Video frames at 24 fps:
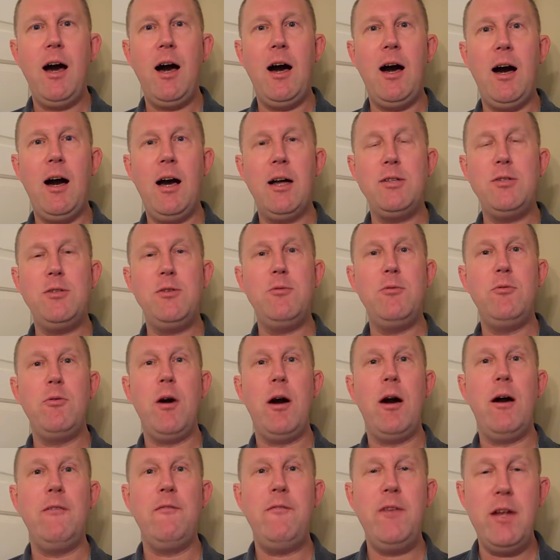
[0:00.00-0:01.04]
I do
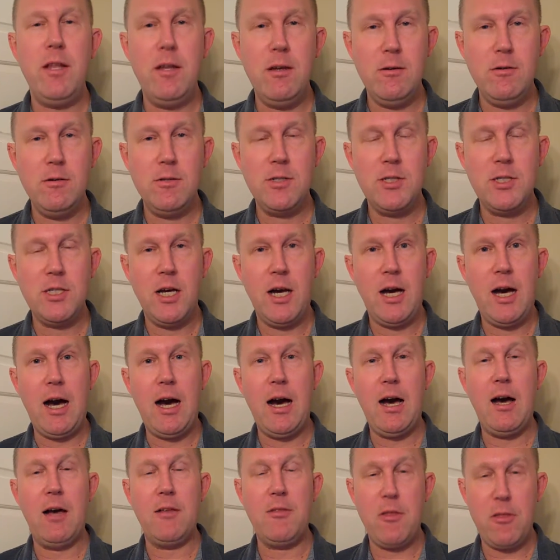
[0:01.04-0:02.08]
videos
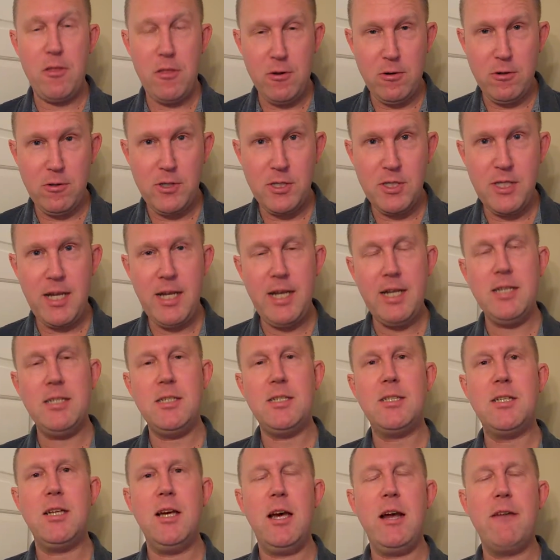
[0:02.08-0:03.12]
on
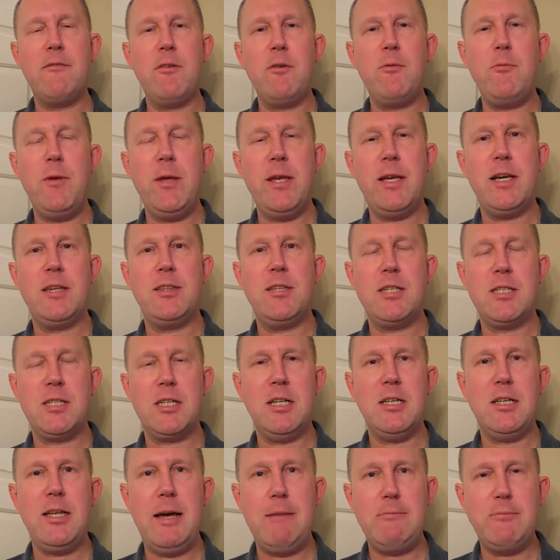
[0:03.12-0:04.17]
Thursdays every week on this
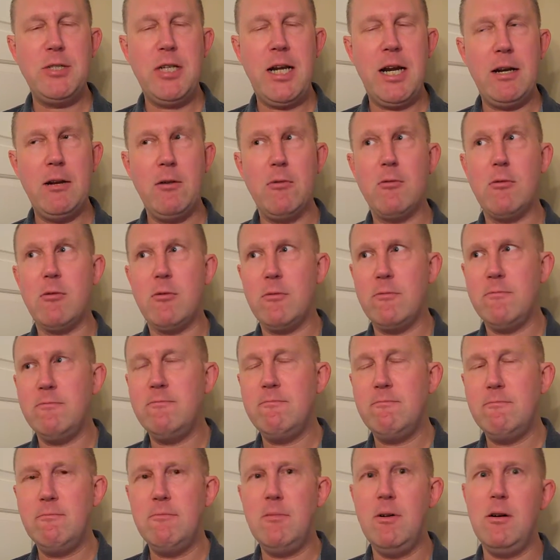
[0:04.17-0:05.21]
collab channel, or
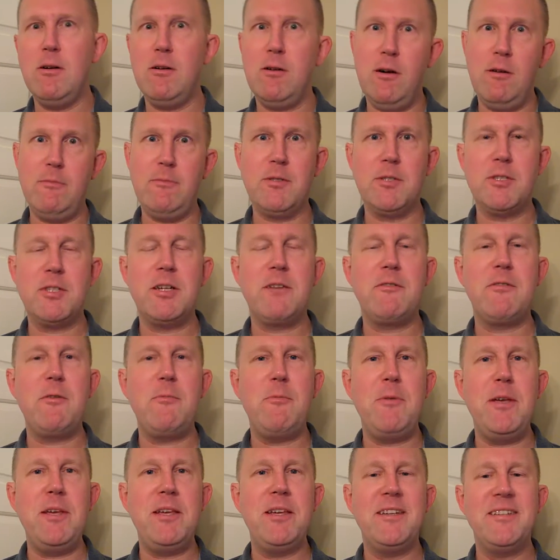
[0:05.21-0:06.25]
almost every
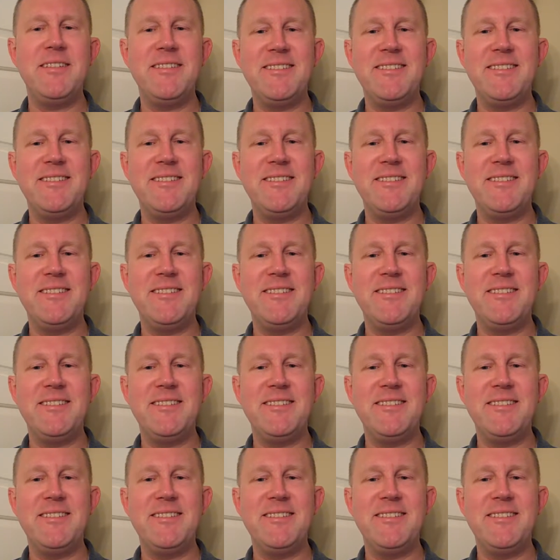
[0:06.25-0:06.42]
week.